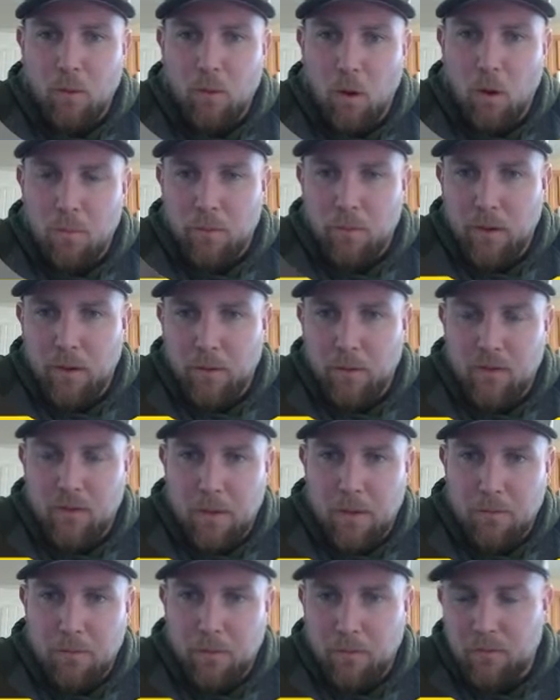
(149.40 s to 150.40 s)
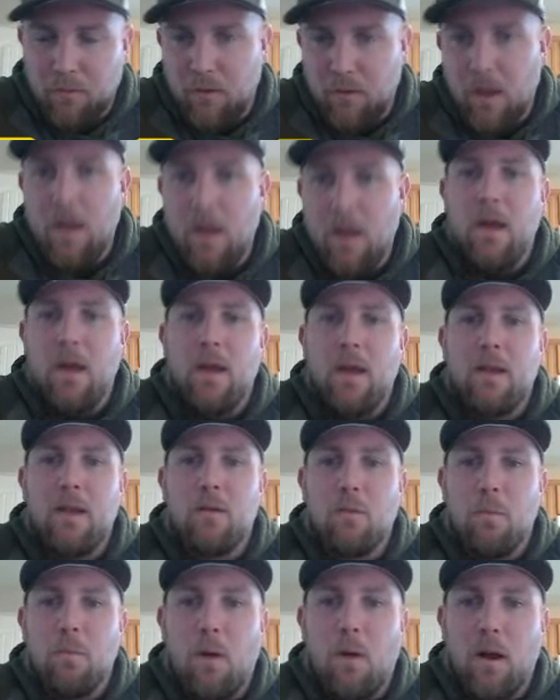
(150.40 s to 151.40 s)
proprioceptors in
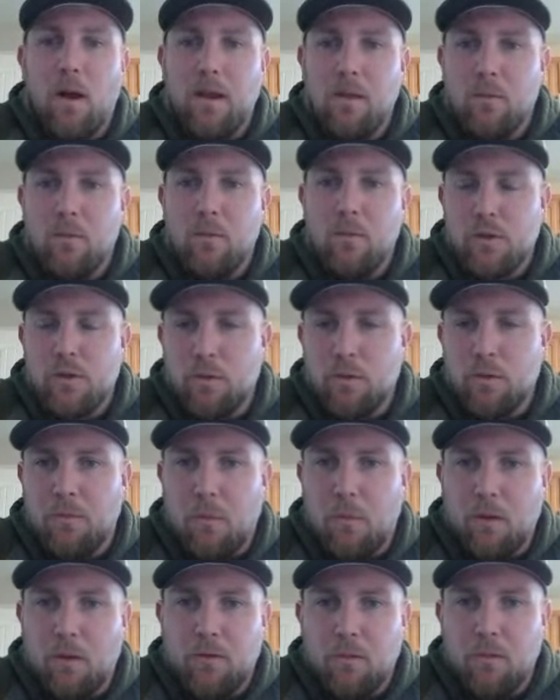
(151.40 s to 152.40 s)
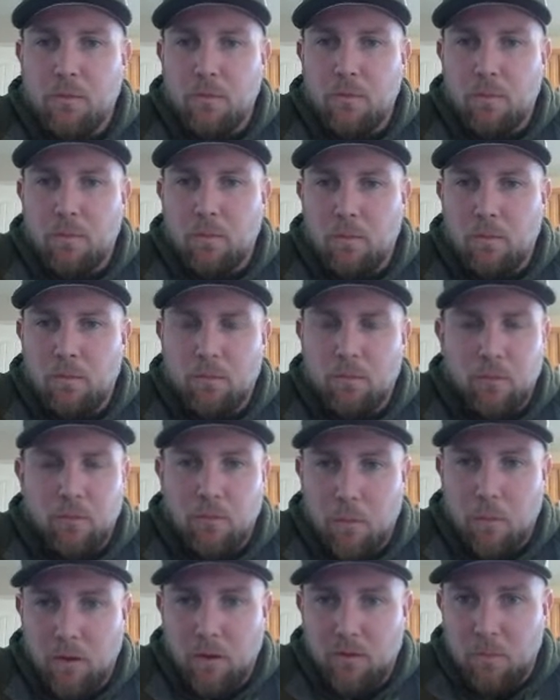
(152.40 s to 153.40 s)
your body, which are
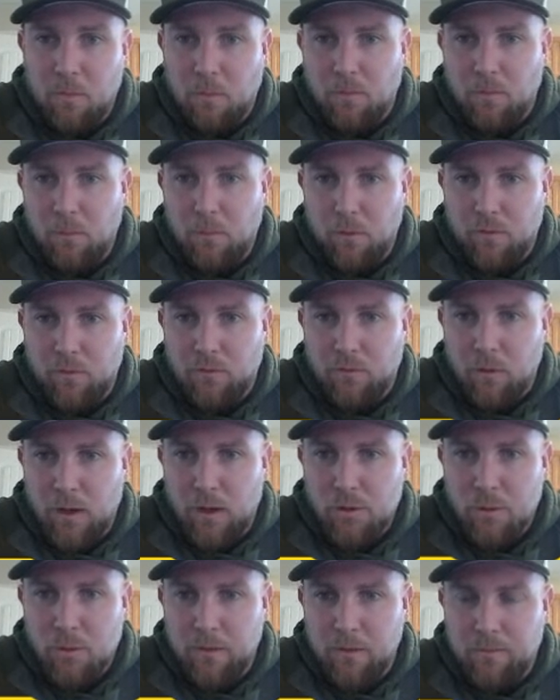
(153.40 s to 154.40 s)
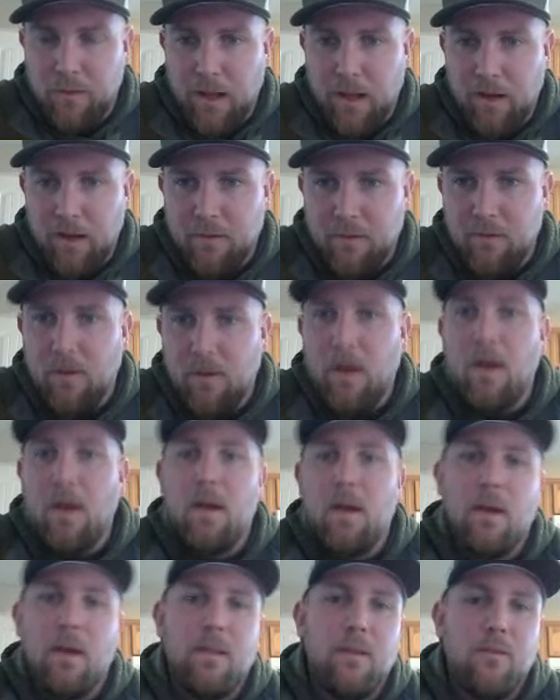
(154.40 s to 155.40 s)
responsible for the stretch reflex.
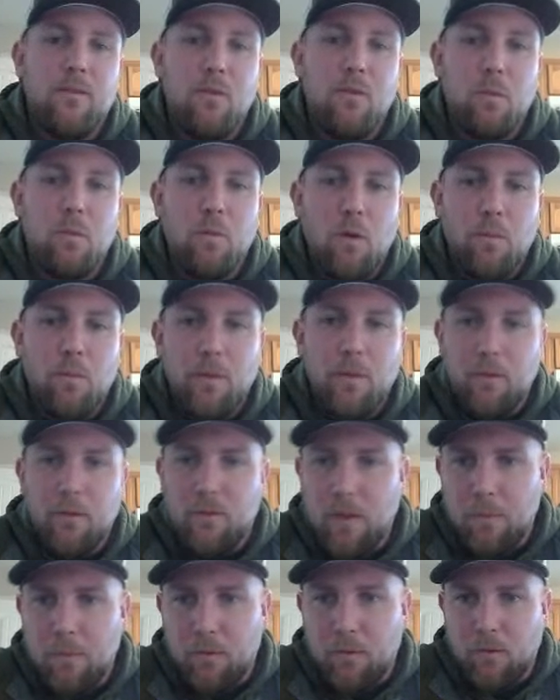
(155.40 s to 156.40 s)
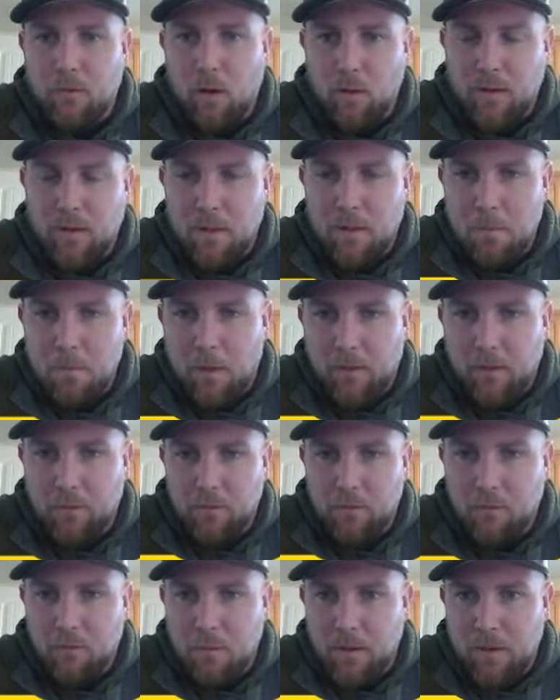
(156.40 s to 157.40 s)
These two proprioceptors are the
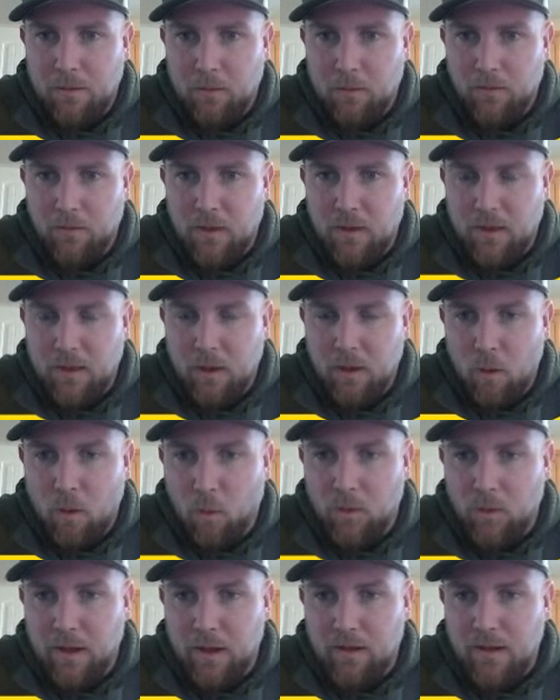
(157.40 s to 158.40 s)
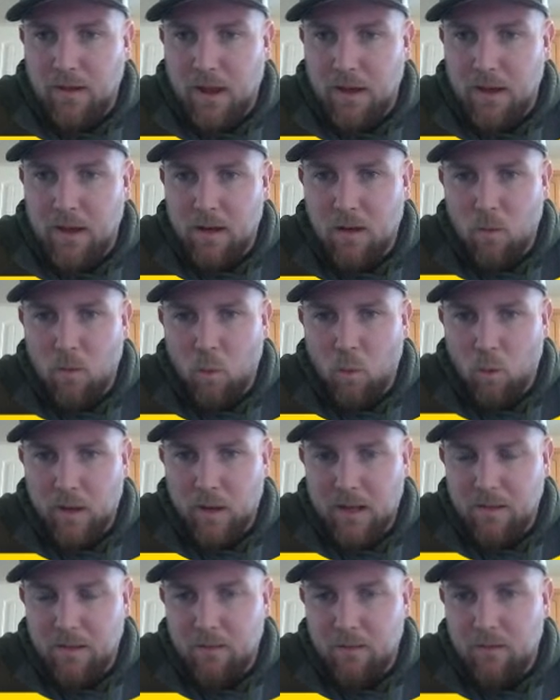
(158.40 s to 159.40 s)
muscle spindles and the Golgi tendon
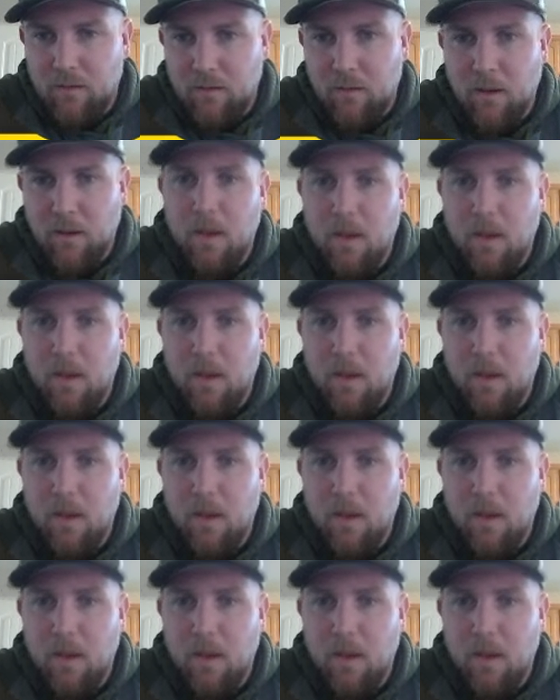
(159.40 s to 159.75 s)
organs.